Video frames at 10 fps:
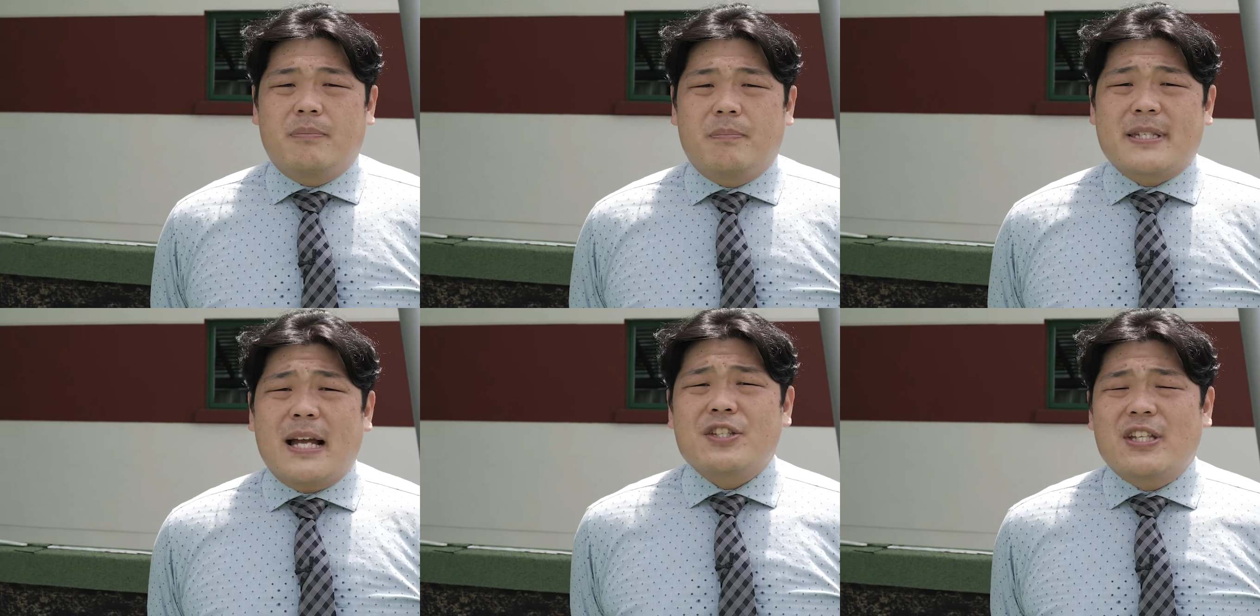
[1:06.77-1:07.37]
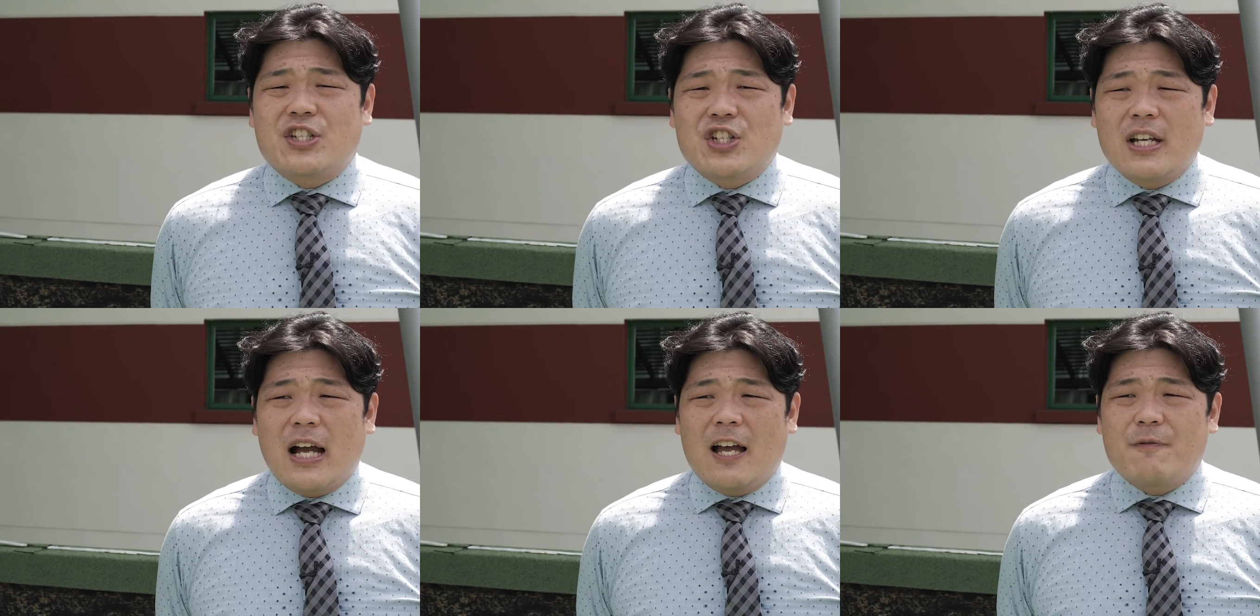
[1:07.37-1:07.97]
Besides
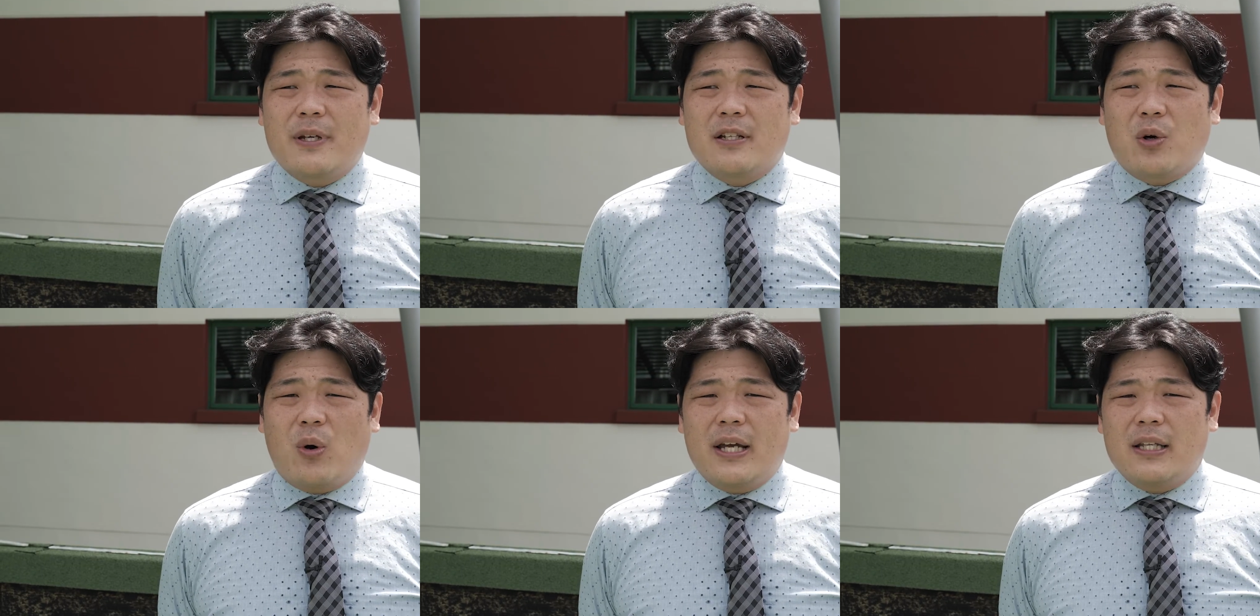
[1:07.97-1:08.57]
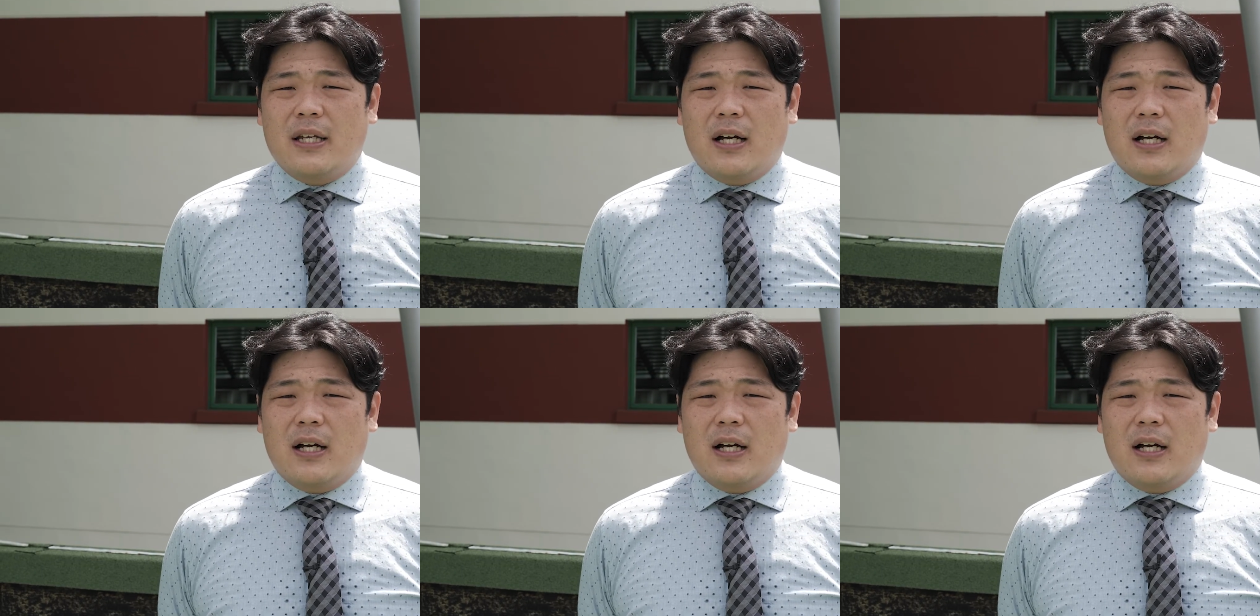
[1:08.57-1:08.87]
teaching, I've been quite